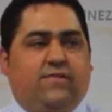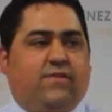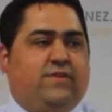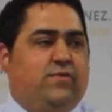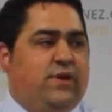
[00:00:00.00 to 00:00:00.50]

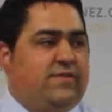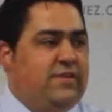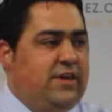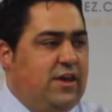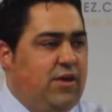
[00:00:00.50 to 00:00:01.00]
50 weeks
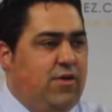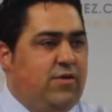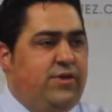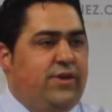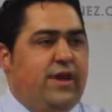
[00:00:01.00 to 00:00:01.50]
a
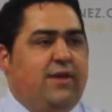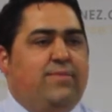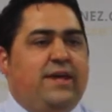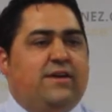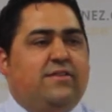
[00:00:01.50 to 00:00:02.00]
year, and
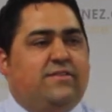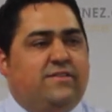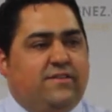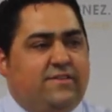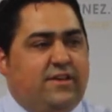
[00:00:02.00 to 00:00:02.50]
be
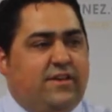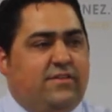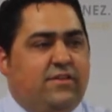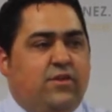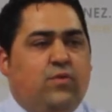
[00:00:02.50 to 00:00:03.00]

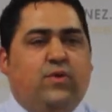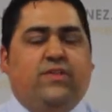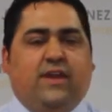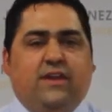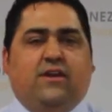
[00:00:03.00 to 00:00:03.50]
consistent
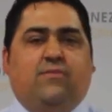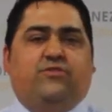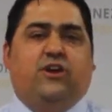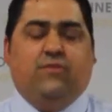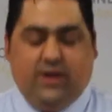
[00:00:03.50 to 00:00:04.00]
with income
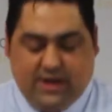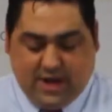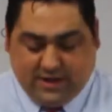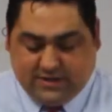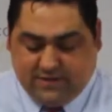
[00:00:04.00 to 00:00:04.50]
generating
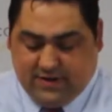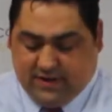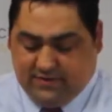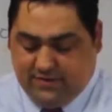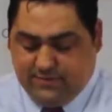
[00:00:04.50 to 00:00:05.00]

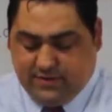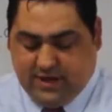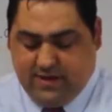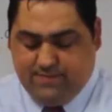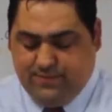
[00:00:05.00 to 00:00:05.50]
activities?
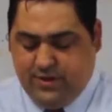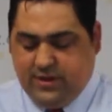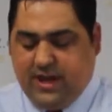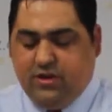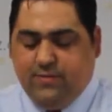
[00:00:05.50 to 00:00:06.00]
Okay?
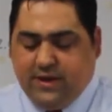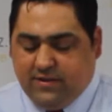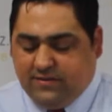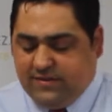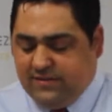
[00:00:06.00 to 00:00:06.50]
Can you be
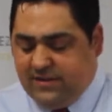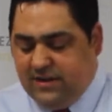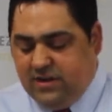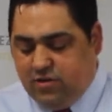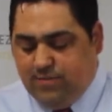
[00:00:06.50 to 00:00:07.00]

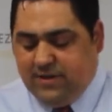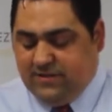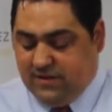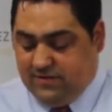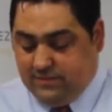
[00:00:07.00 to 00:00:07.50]
consistent in your
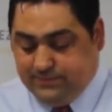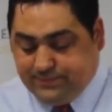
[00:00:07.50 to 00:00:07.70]
business?